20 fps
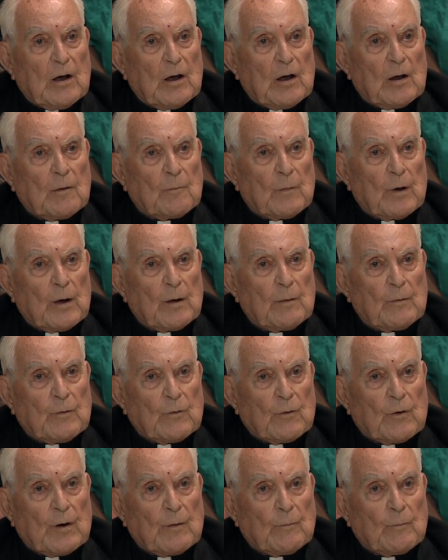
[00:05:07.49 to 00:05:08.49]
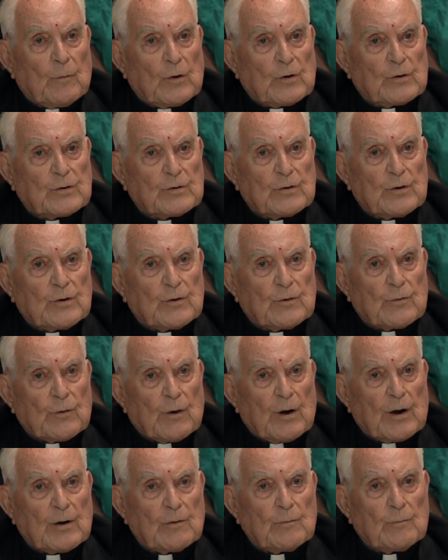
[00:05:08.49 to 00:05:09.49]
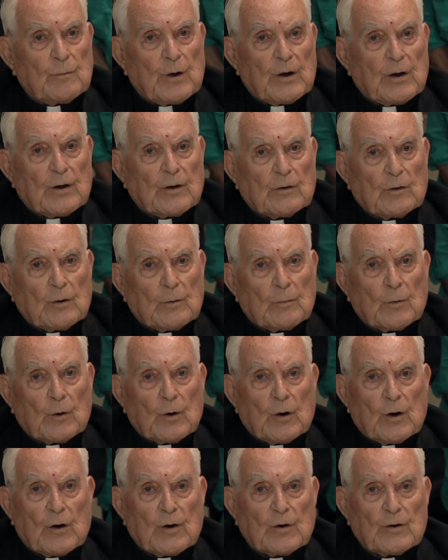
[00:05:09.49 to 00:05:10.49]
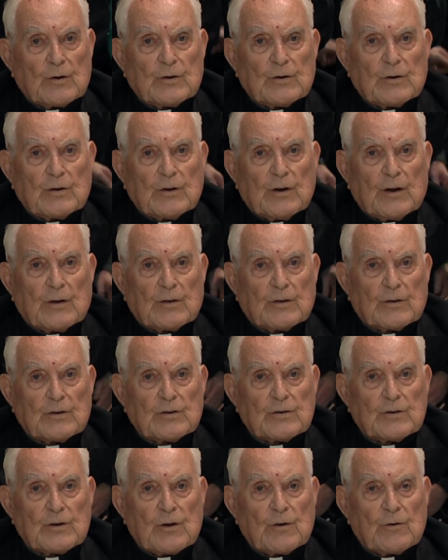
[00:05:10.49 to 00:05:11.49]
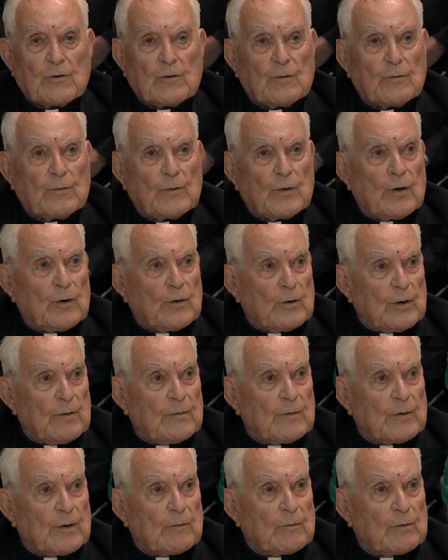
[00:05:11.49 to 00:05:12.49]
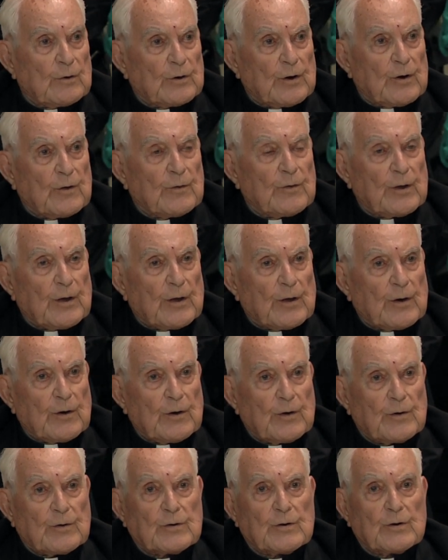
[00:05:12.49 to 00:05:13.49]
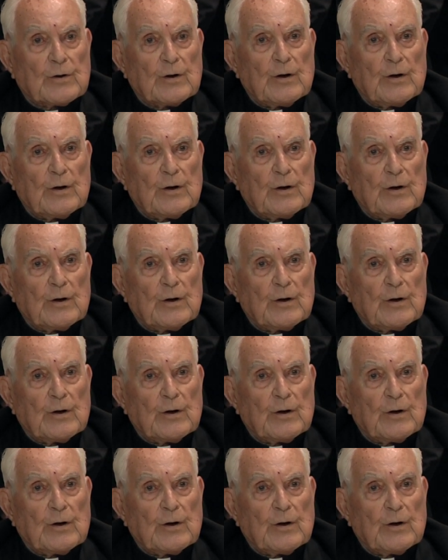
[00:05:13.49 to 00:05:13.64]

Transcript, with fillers: And my dream was to try to make liberal arts at the center of all living, which I think it is.